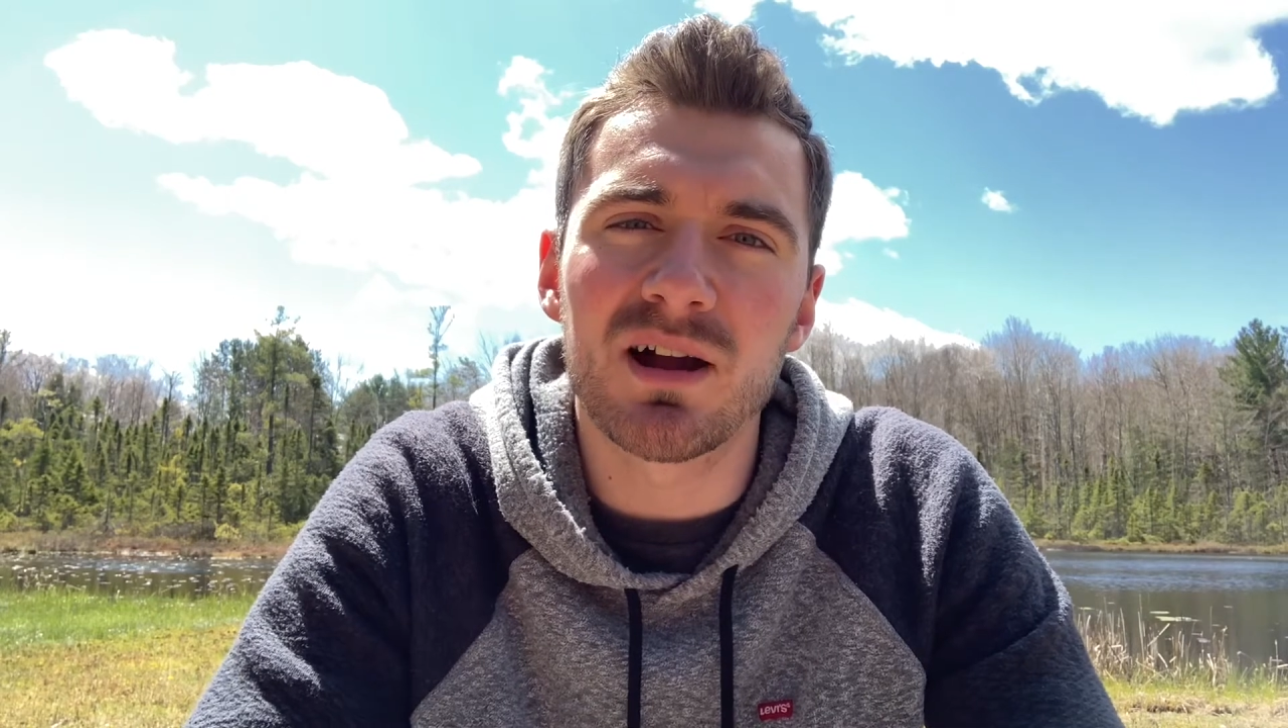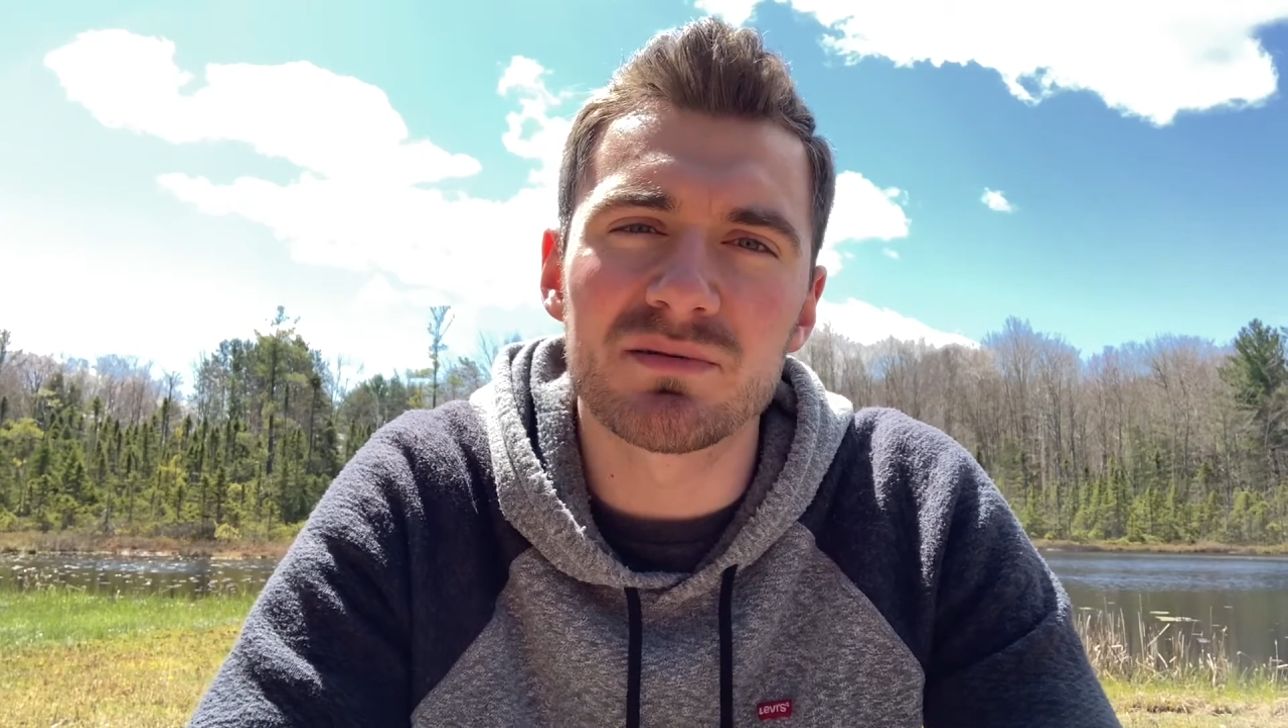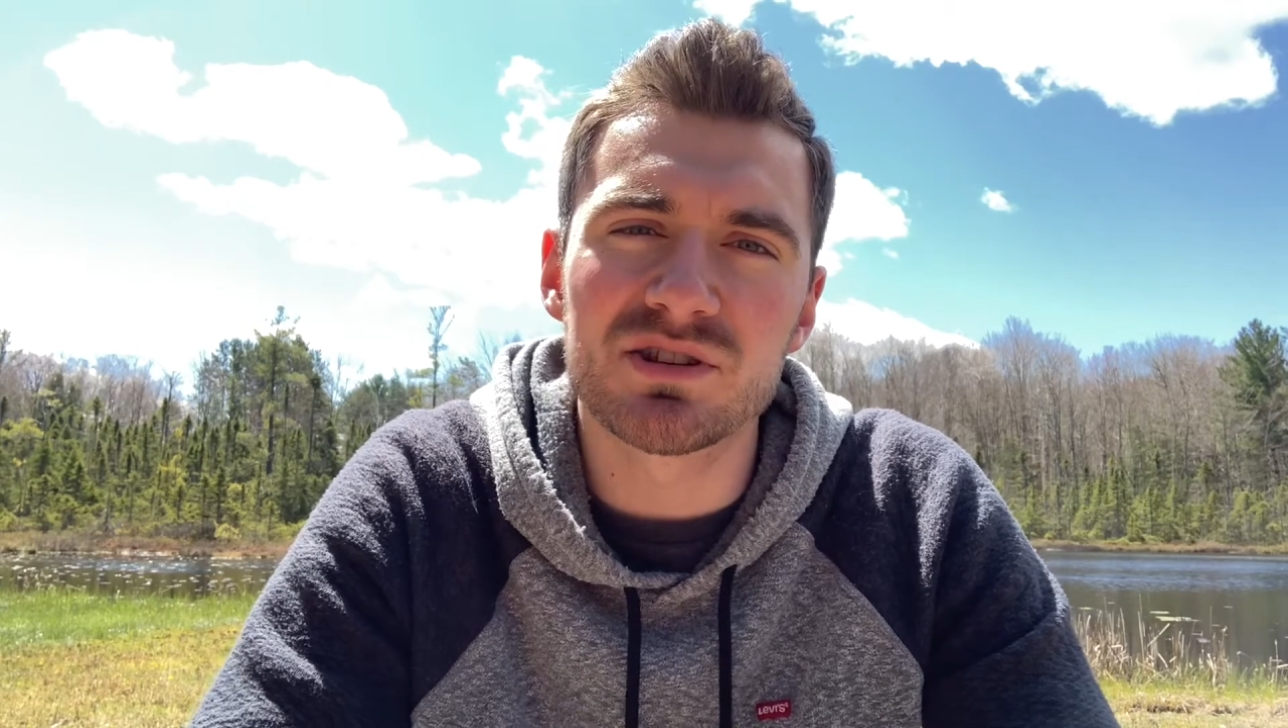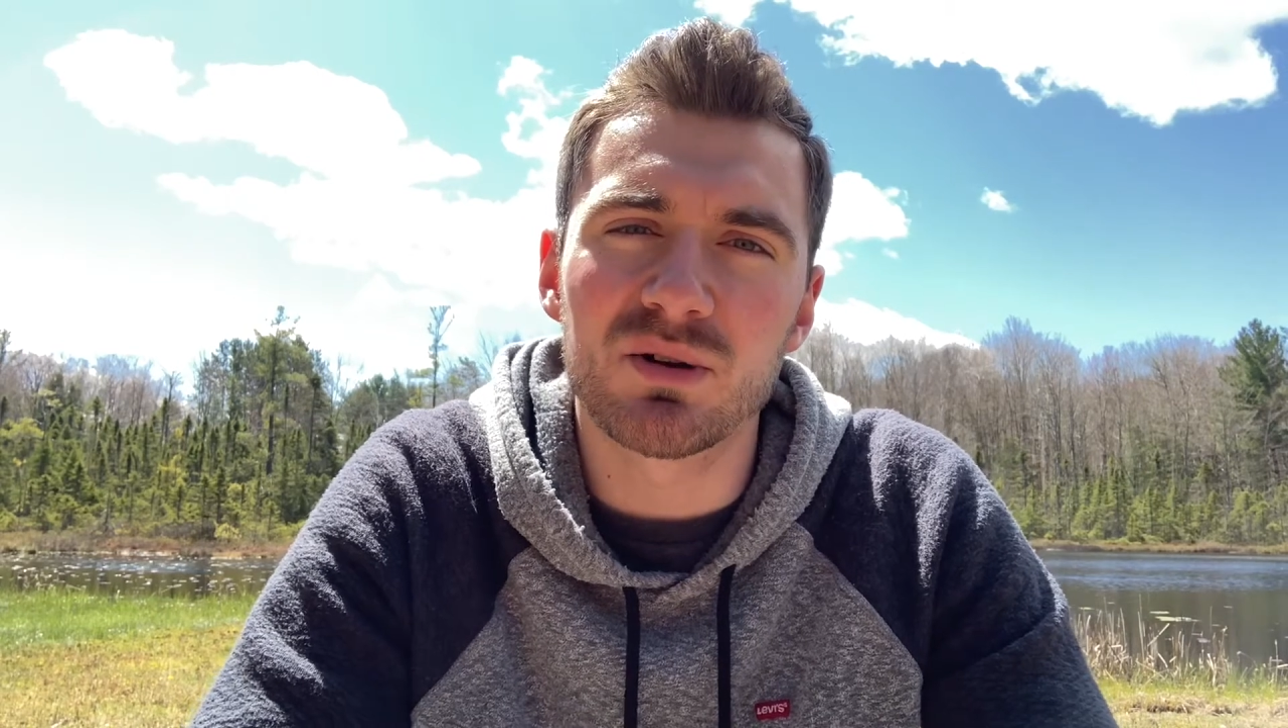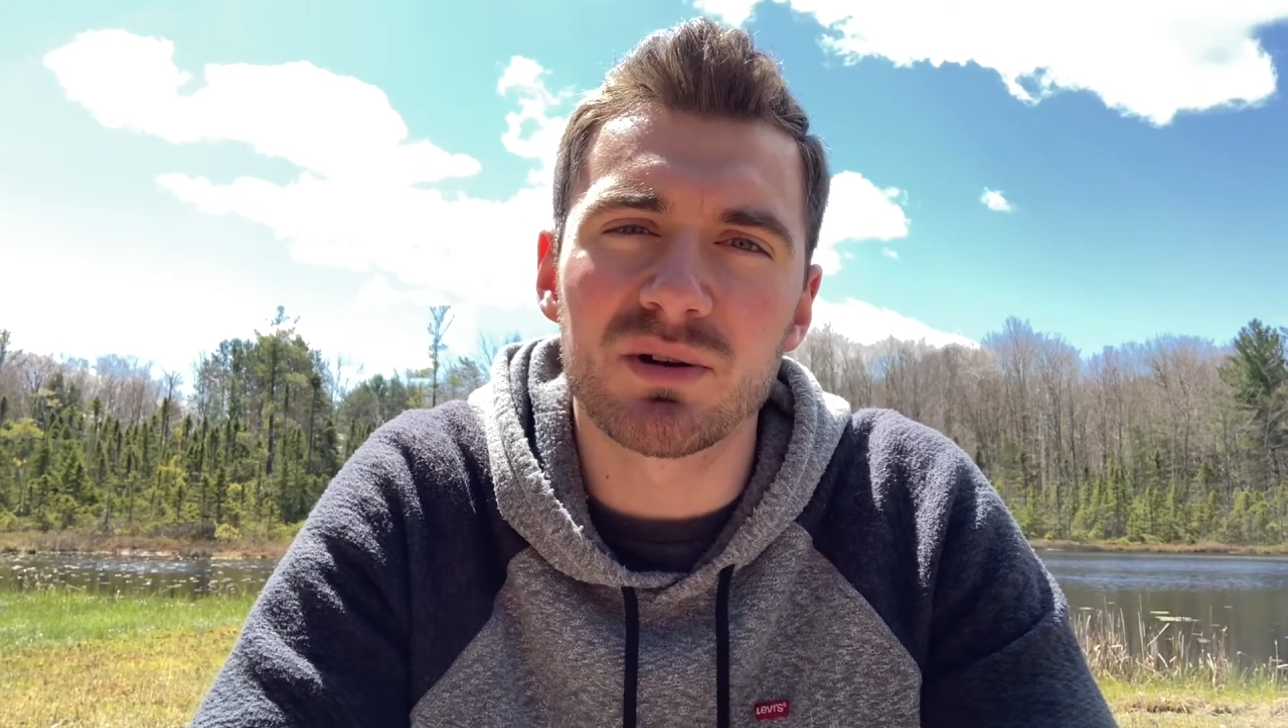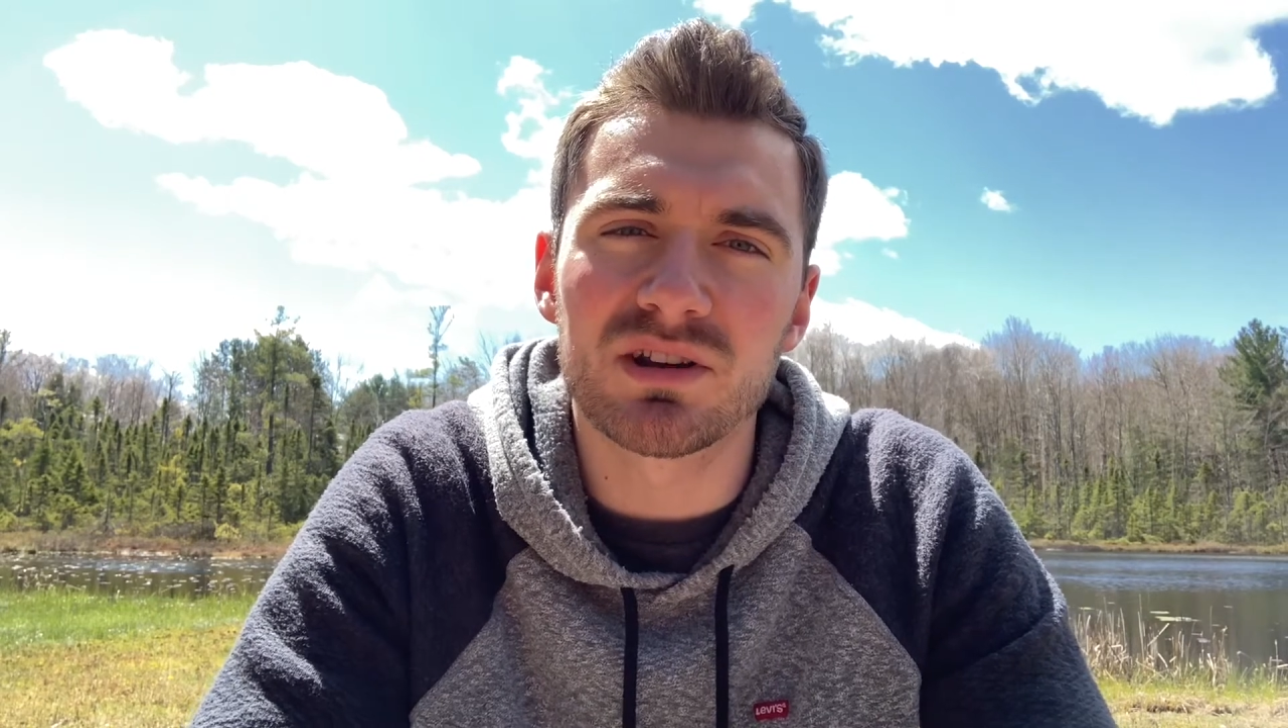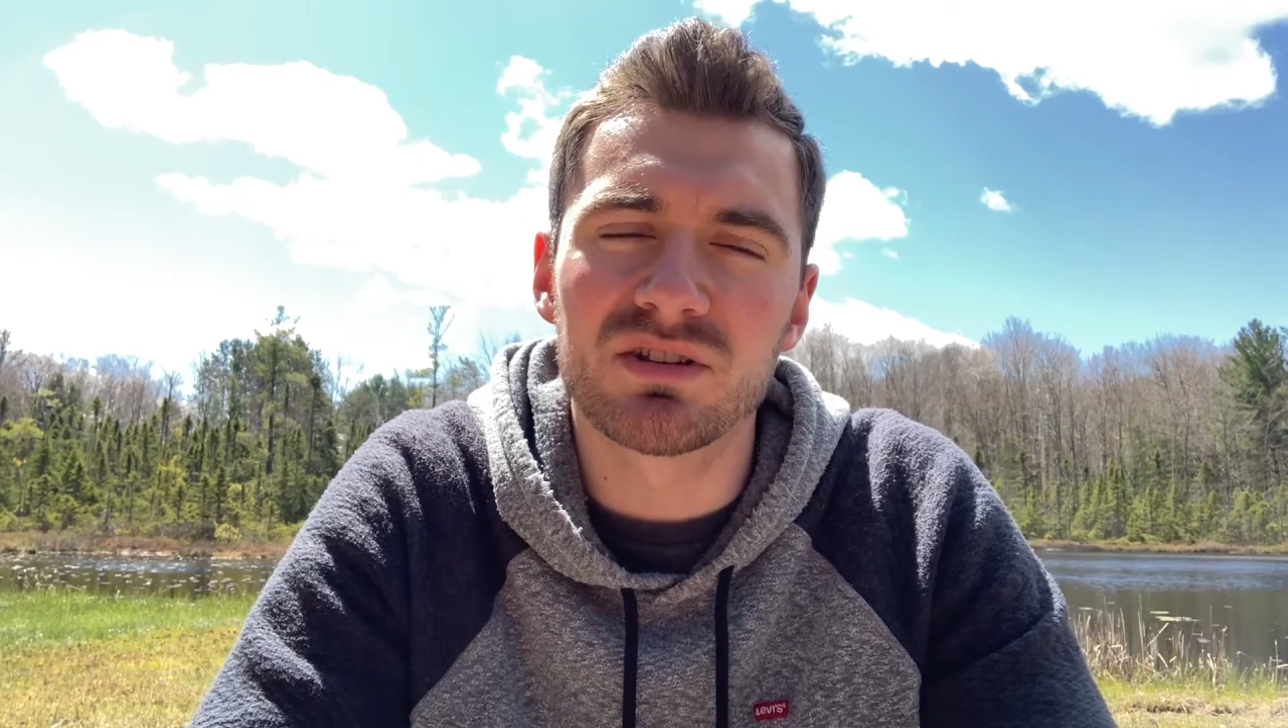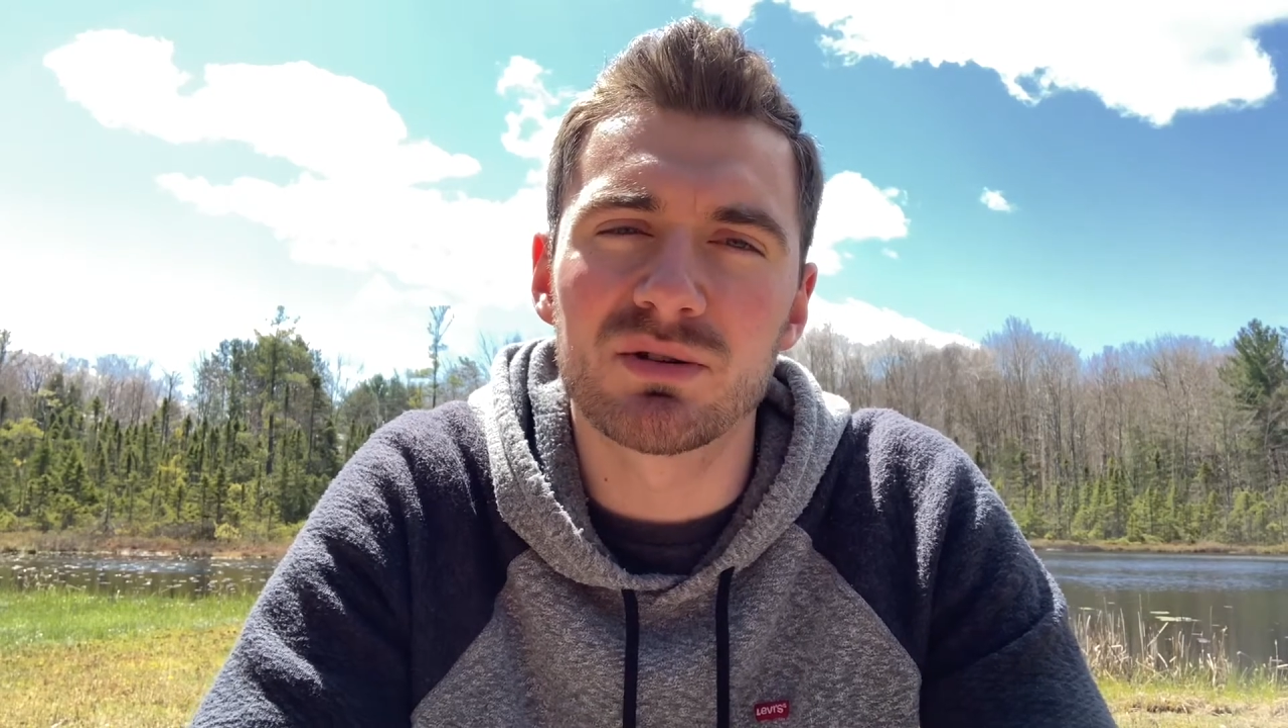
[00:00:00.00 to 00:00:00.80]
I was going